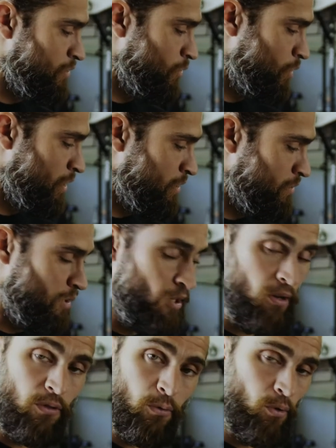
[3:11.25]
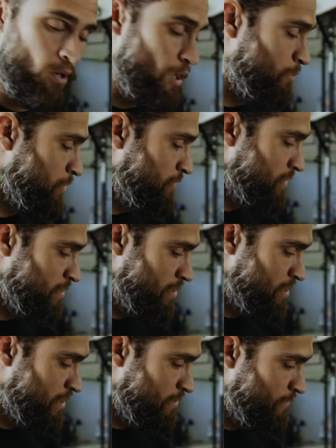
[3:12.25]
going through a couple of
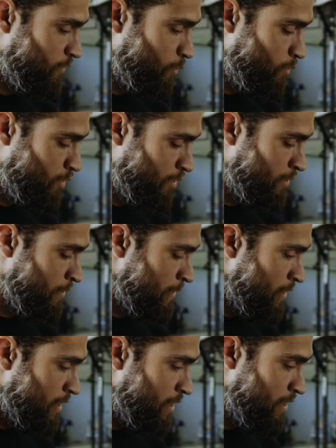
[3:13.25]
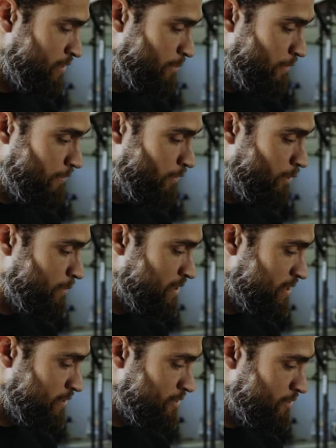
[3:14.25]
years here for the
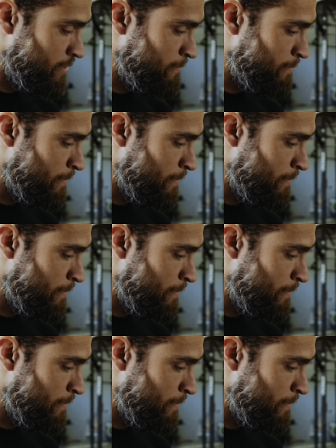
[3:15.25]
performance history.